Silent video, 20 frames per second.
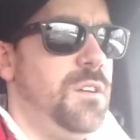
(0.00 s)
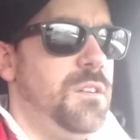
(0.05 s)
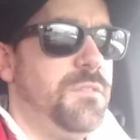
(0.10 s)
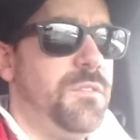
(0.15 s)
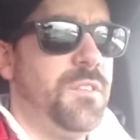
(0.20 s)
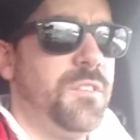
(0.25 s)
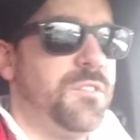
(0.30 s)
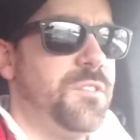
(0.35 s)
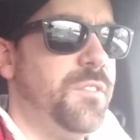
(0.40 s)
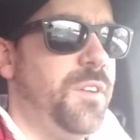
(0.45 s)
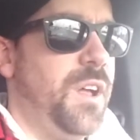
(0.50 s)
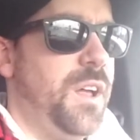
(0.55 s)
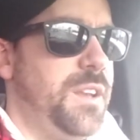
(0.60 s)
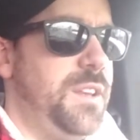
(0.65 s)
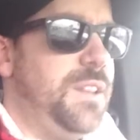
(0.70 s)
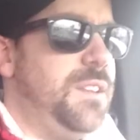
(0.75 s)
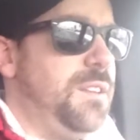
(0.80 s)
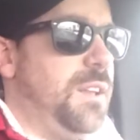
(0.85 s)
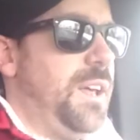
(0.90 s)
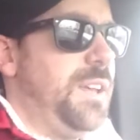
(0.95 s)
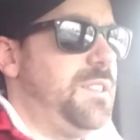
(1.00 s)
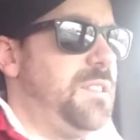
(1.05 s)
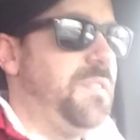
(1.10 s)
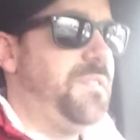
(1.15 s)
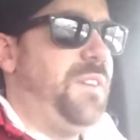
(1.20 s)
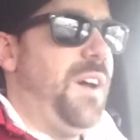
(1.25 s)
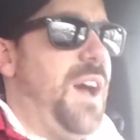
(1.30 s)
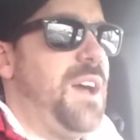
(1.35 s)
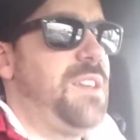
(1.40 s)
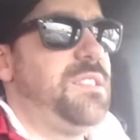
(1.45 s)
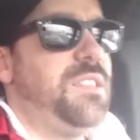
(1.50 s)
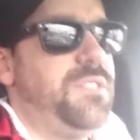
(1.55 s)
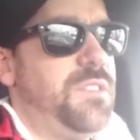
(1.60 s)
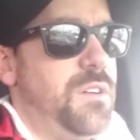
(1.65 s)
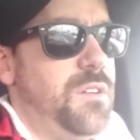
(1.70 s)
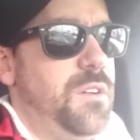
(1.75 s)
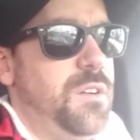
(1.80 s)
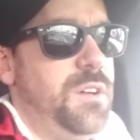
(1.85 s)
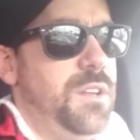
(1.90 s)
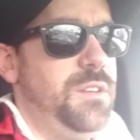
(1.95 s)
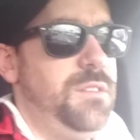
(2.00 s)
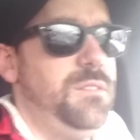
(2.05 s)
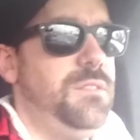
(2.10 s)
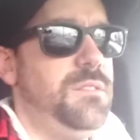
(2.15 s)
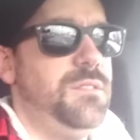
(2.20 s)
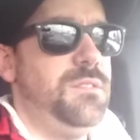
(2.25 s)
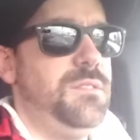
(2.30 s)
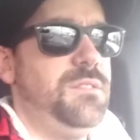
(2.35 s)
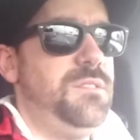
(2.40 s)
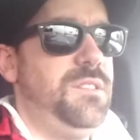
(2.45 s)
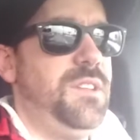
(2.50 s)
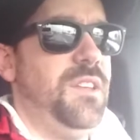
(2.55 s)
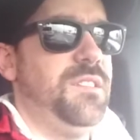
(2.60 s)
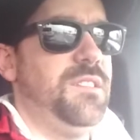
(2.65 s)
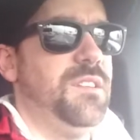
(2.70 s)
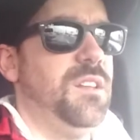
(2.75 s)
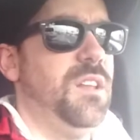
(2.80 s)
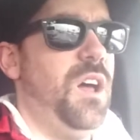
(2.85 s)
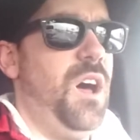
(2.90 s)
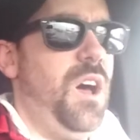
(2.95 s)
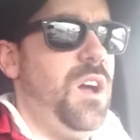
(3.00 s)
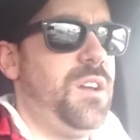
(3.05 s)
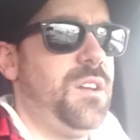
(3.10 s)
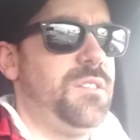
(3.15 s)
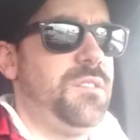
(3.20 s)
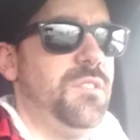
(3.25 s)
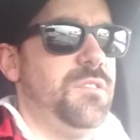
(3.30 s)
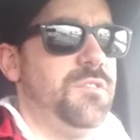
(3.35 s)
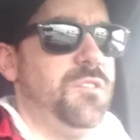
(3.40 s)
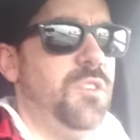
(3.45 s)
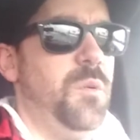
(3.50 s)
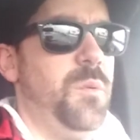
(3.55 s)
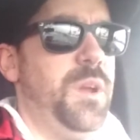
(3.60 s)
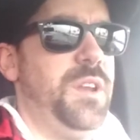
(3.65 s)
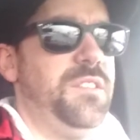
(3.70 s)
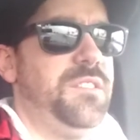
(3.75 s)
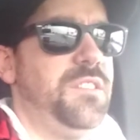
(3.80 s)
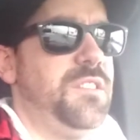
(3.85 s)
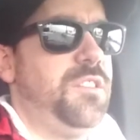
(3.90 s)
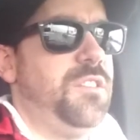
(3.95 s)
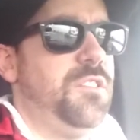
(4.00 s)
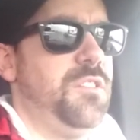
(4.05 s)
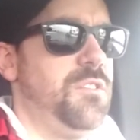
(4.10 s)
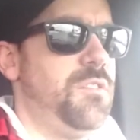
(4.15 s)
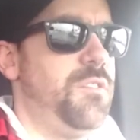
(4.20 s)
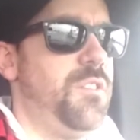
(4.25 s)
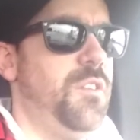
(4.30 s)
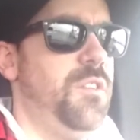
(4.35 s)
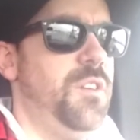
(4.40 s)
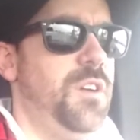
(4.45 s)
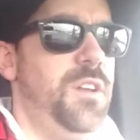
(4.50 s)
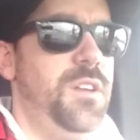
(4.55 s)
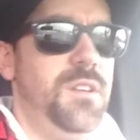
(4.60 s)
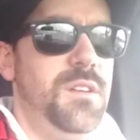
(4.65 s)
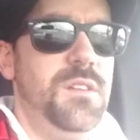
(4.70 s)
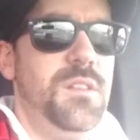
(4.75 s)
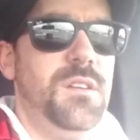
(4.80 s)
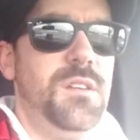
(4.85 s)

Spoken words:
First of all, I didn't like the fact that the hood doesn't lock. There's no way to secure the hood.